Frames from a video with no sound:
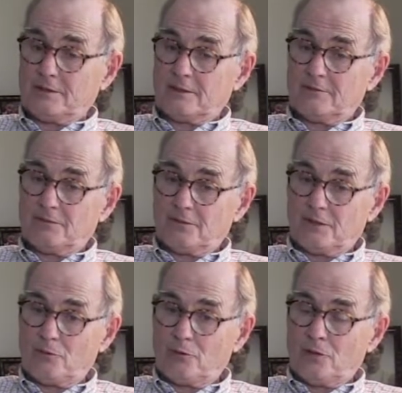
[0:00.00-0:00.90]
if
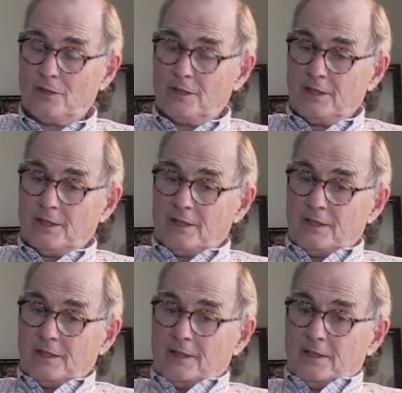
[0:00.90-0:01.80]

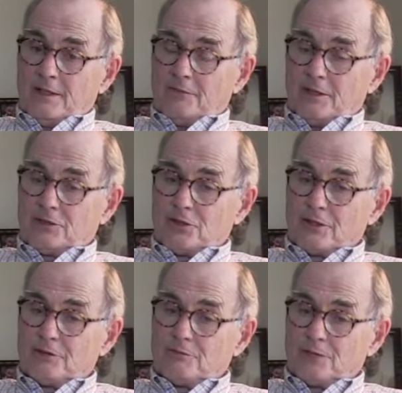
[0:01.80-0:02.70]
they
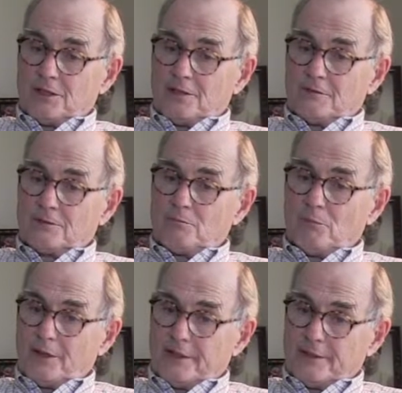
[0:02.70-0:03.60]
stuck themselves
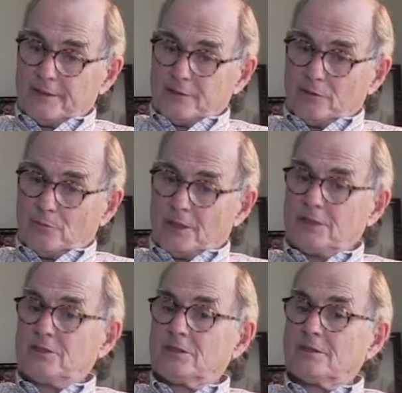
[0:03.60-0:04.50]
and bled into the
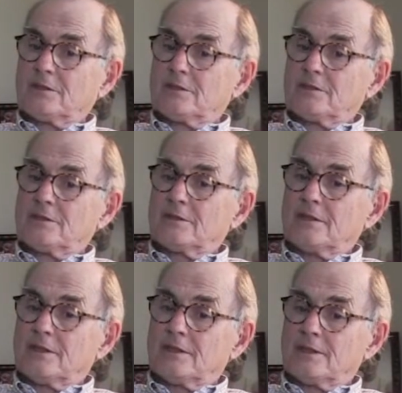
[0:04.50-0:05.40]
patient,
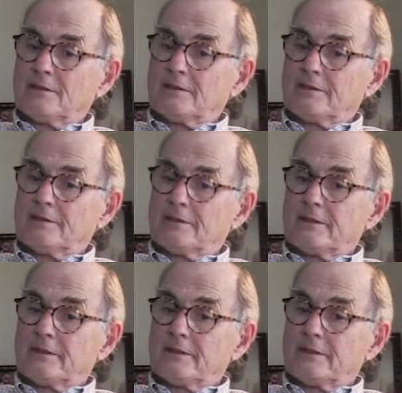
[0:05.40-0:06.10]
then